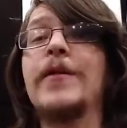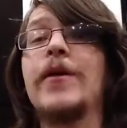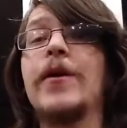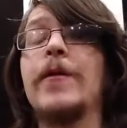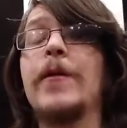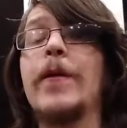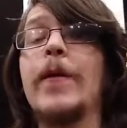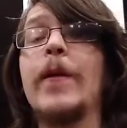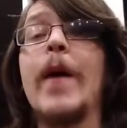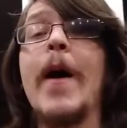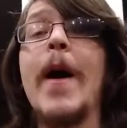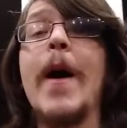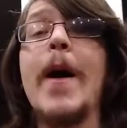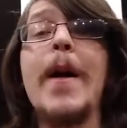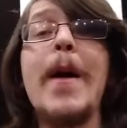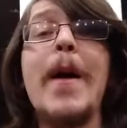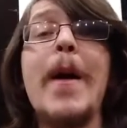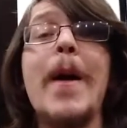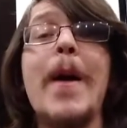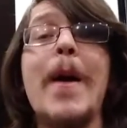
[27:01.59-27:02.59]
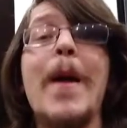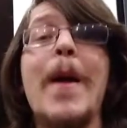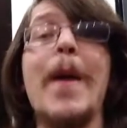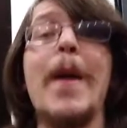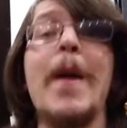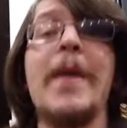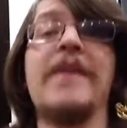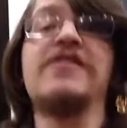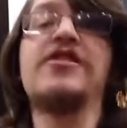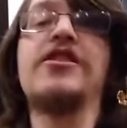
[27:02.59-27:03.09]
chin flat,
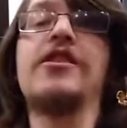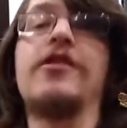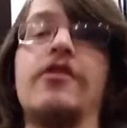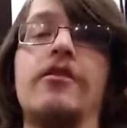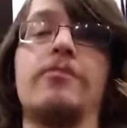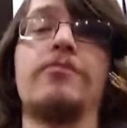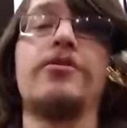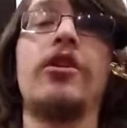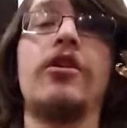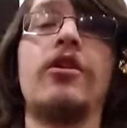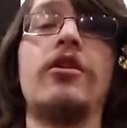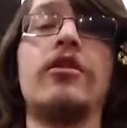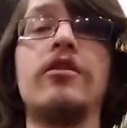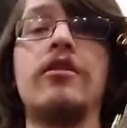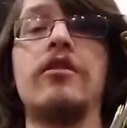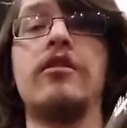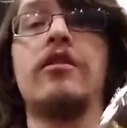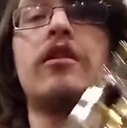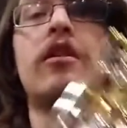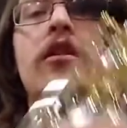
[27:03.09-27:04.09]
sitting up tall.